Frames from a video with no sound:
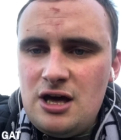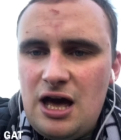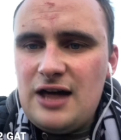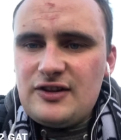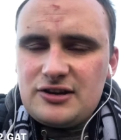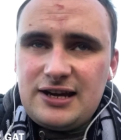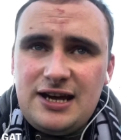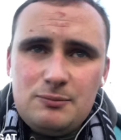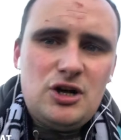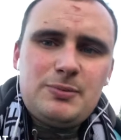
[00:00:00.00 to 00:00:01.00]
at that
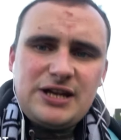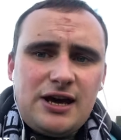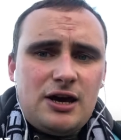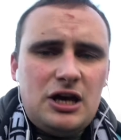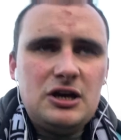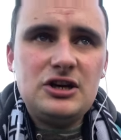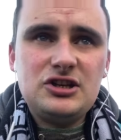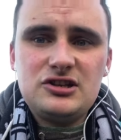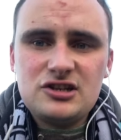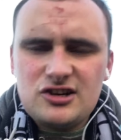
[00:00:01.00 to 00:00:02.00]
game, but I'll be there at the
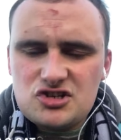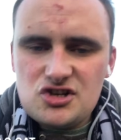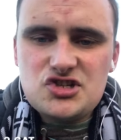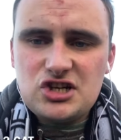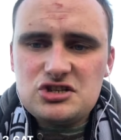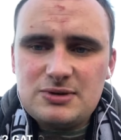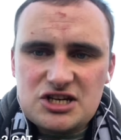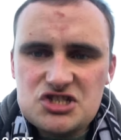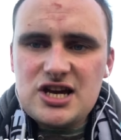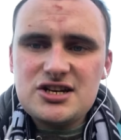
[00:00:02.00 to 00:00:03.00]
International Stadium
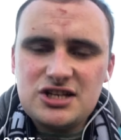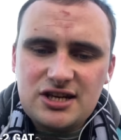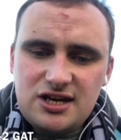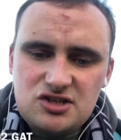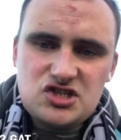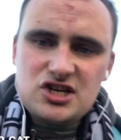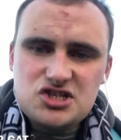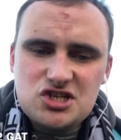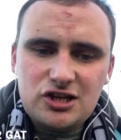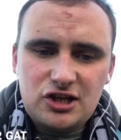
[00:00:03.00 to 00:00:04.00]
next Saturday against uh,
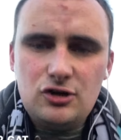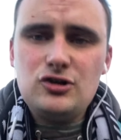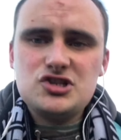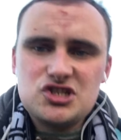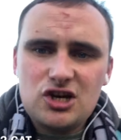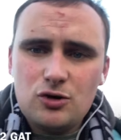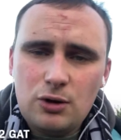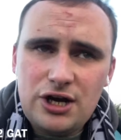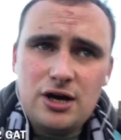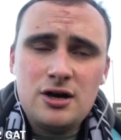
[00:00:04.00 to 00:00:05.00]
Solihull. So
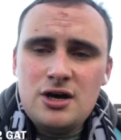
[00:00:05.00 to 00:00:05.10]
uh,